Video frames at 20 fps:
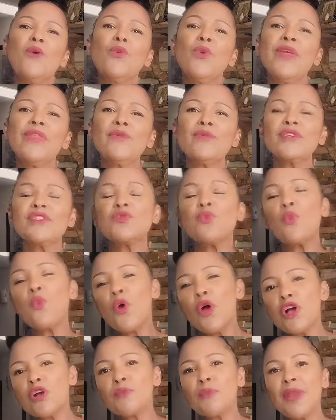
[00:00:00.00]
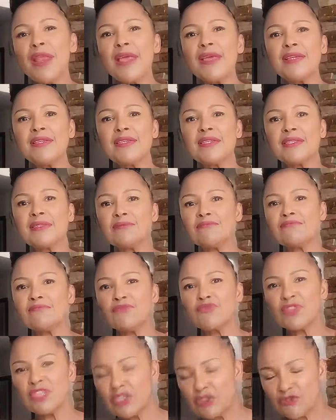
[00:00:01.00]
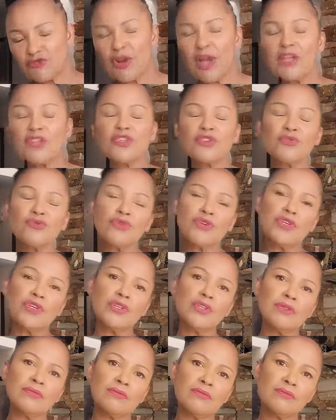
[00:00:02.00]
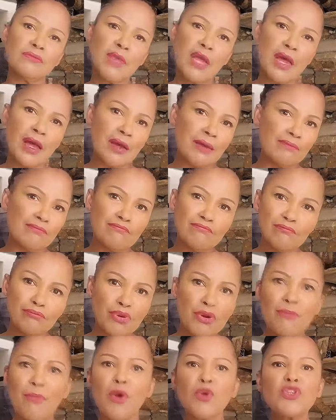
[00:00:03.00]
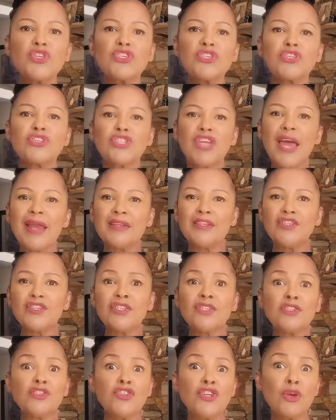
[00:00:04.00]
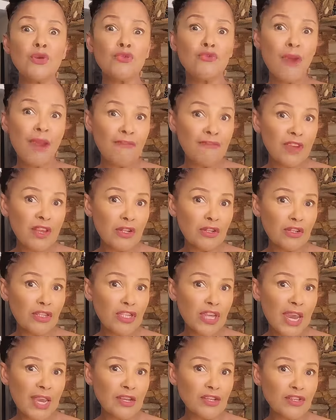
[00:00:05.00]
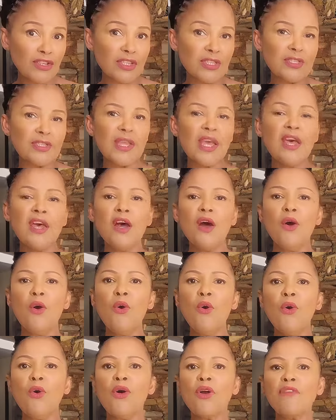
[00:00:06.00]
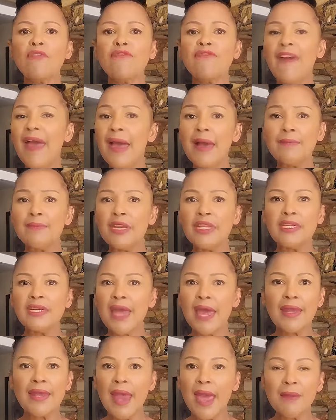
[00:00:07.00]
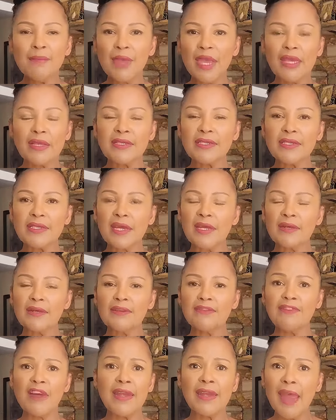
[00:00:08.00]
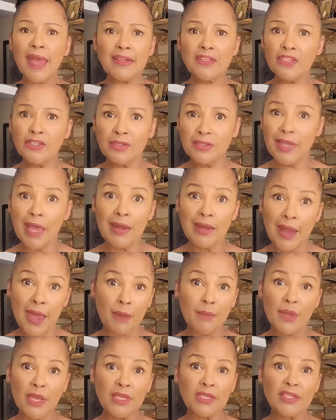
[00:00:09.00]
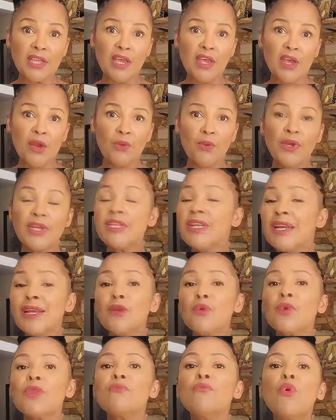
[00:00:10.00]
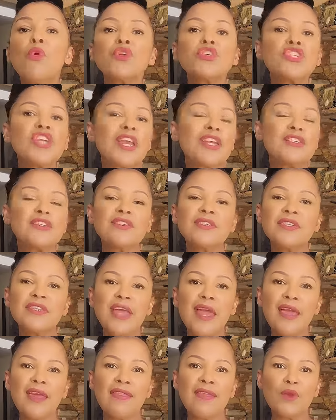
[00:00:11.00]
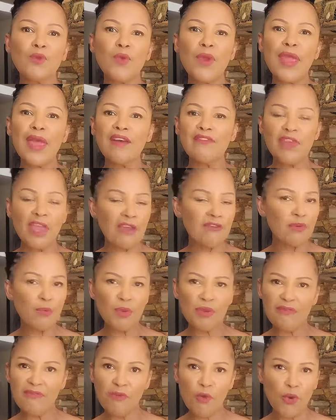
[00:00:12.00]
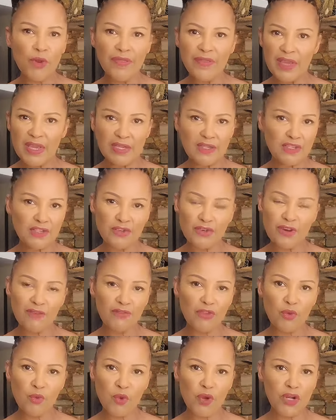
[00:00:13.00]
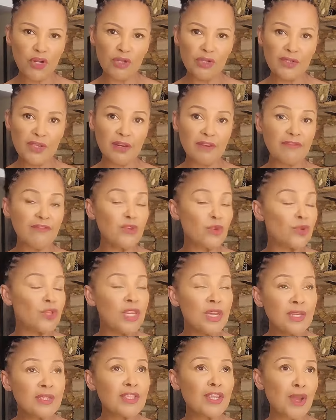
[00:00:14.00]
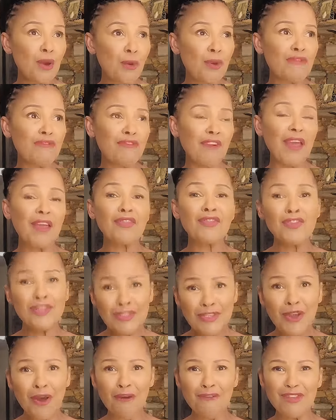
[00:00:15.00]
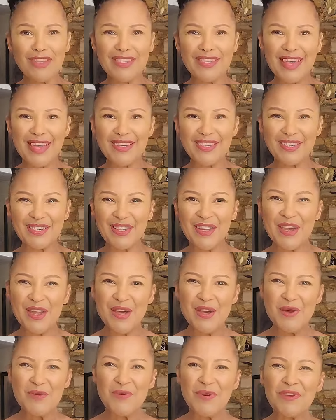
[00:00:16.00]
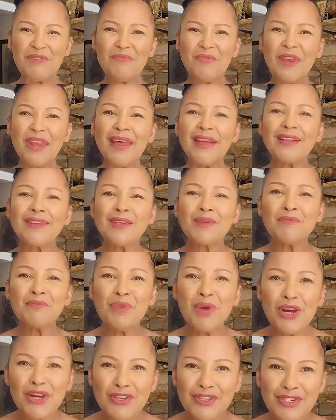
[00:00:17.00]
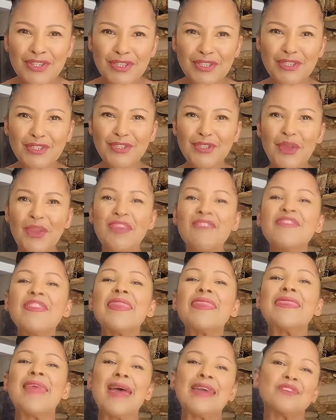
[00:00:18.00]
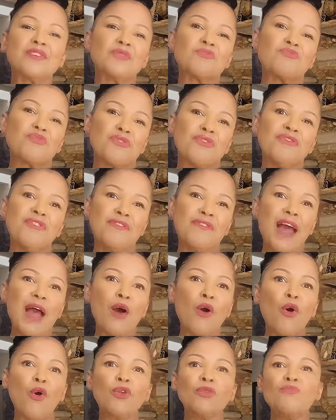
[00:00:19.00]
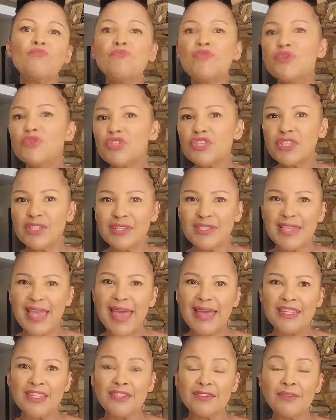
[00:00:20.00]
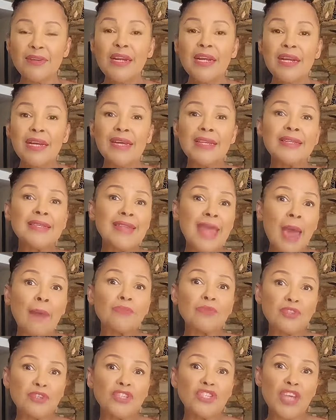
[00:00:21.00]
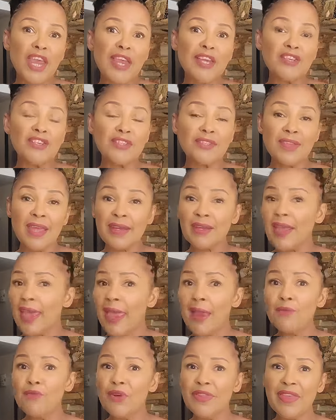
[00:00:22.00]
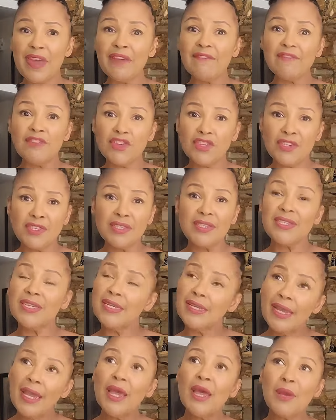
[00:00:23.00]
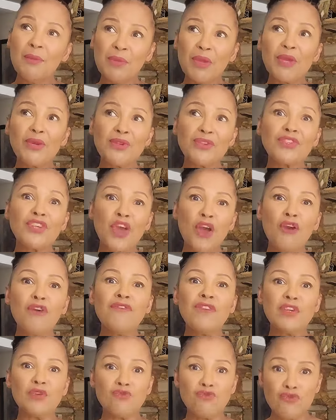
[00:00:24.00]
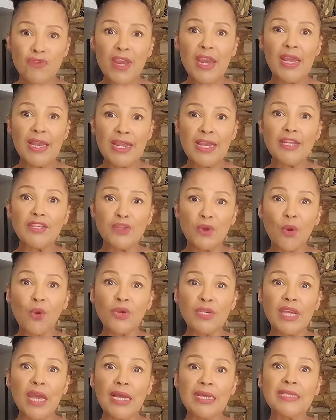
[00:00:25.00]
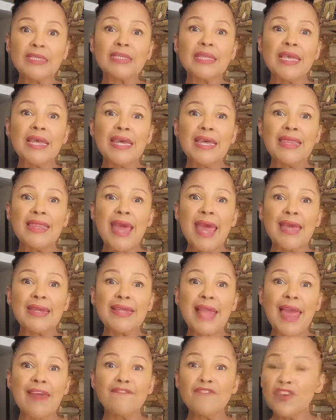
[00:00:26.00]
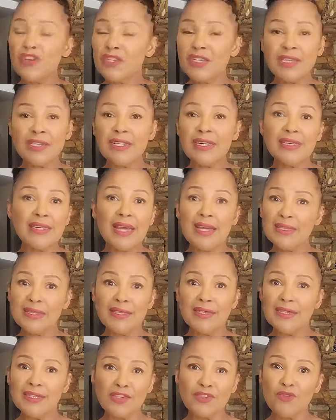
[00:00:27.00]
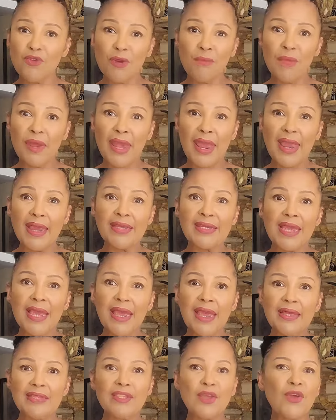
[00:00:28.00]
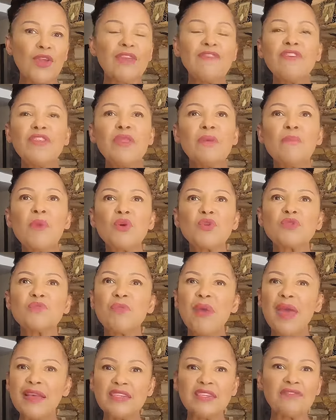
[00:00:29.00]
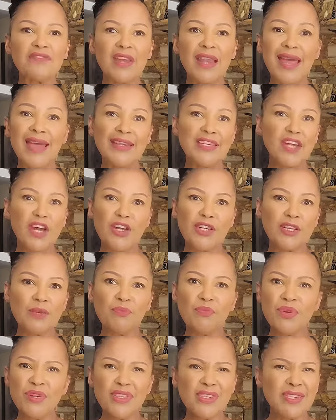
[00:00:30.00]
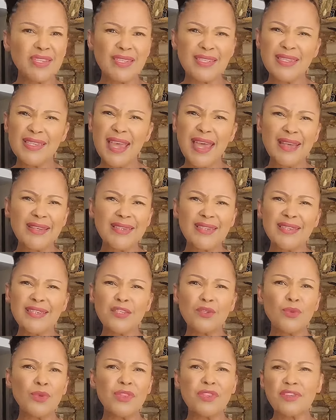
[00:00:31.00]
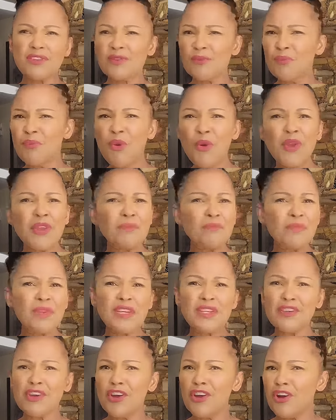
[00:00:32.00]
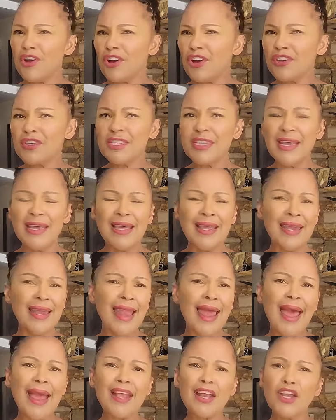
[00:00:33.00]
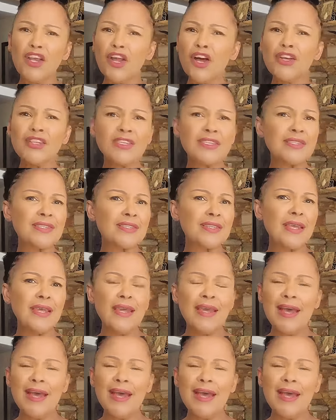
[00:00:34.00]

whether it's workplace, restructural, promotional challenges, geographical changes, or family dynamics and financial dynamics, we're dealing with more change today than we have ever before in the history of the world. And a few years ago, in fact, this conversation would have been held in person. So even that is proof of how Old Mutual has had to adapt to changes that came with adversity, because COVID really taught us that adversity doesn't discriminate. So even the most passive, light-hearted person has had to deal with disappointment, hurt, lack, loss